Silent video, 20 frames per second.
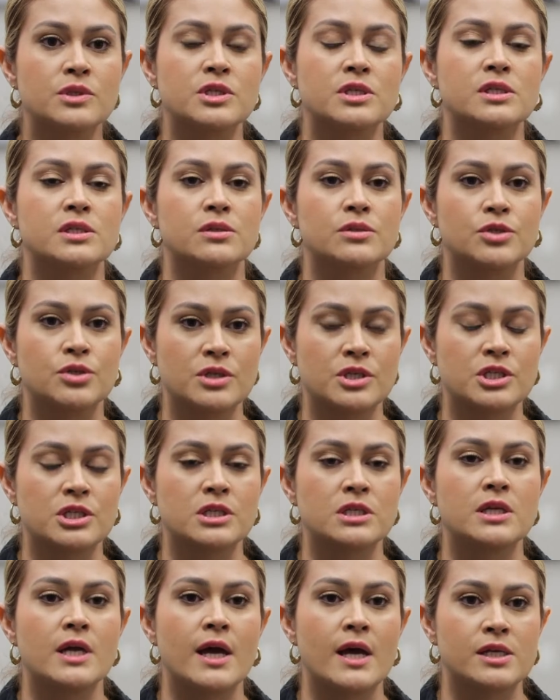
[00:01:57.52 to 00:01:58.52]
which is
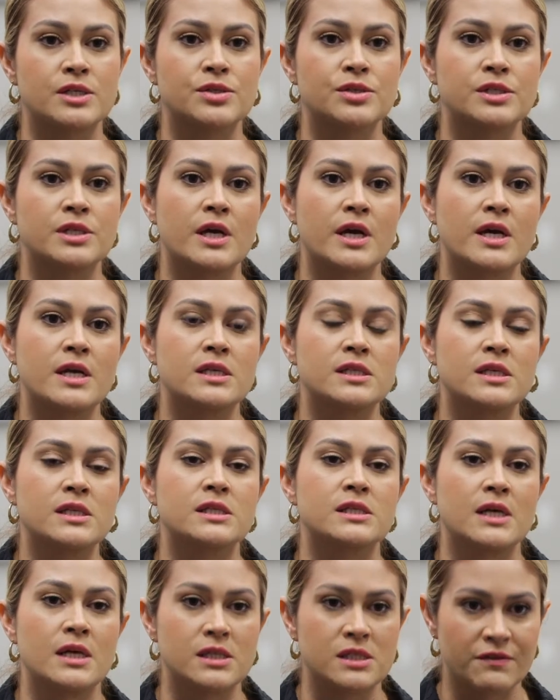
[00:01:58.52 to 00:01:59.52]
nutrition, exercise,
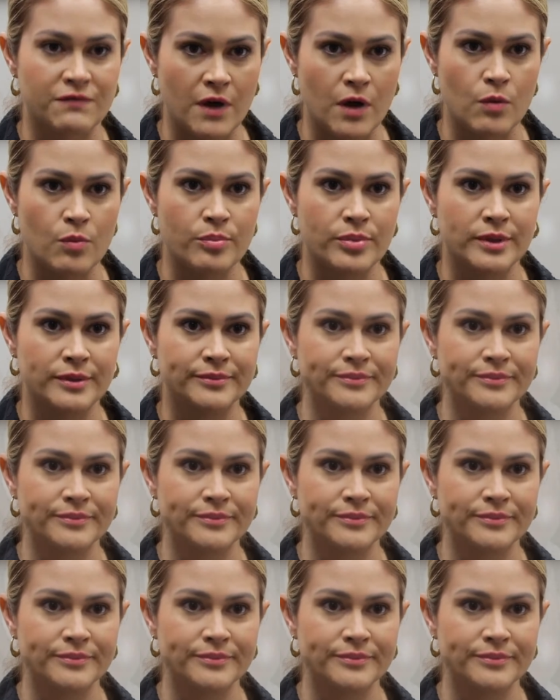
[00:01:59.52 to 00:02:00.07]
and signs of hope.